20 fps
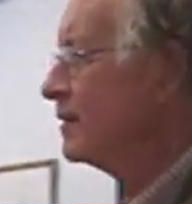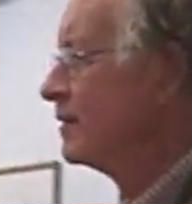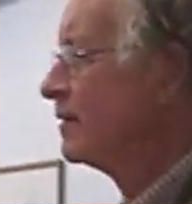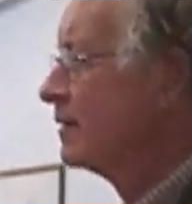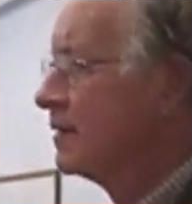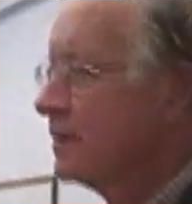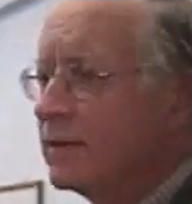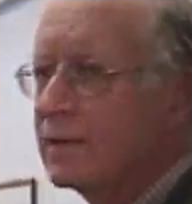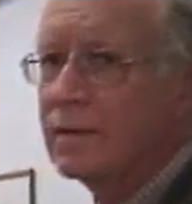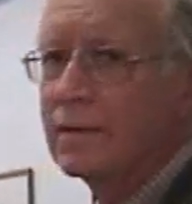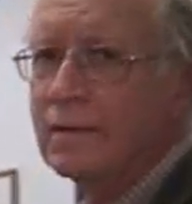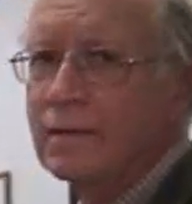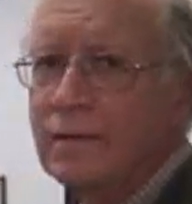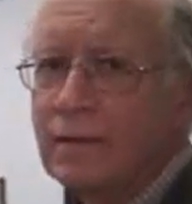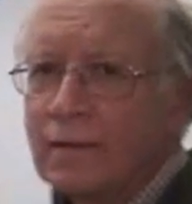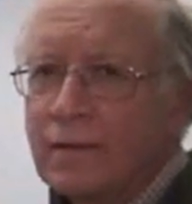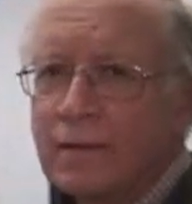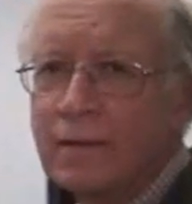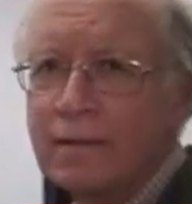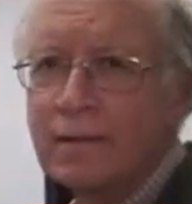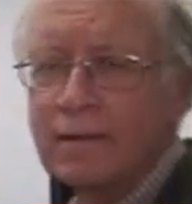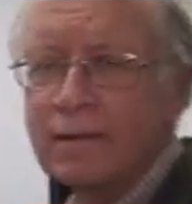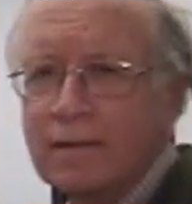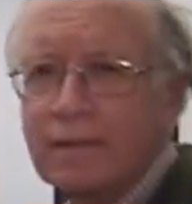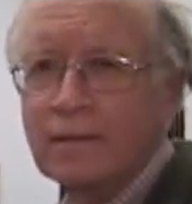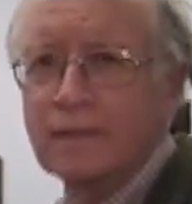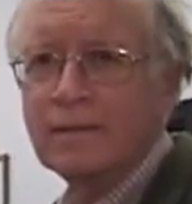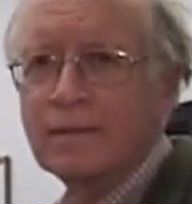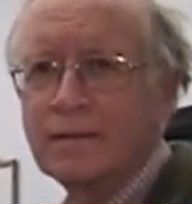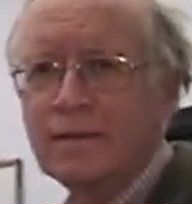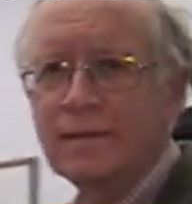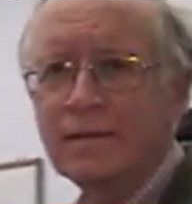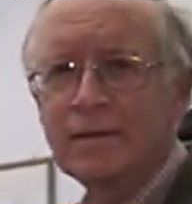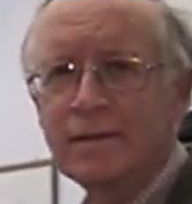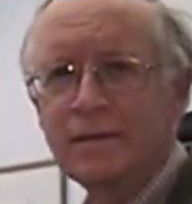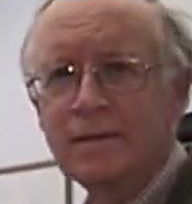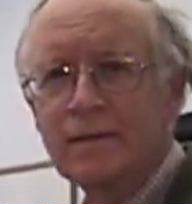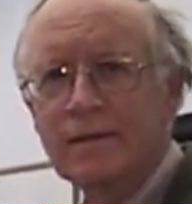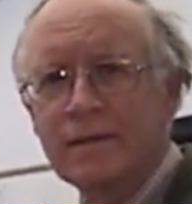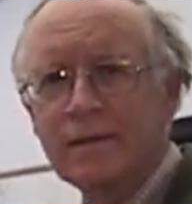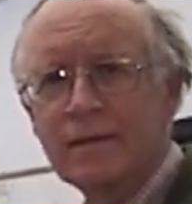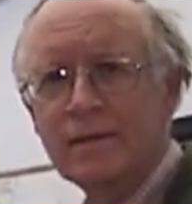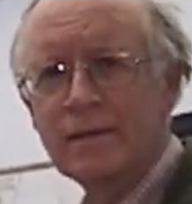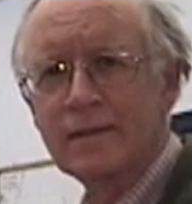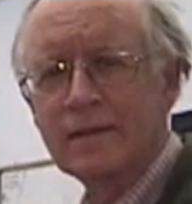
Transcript: for that because they don't agree with the way you're spending the money?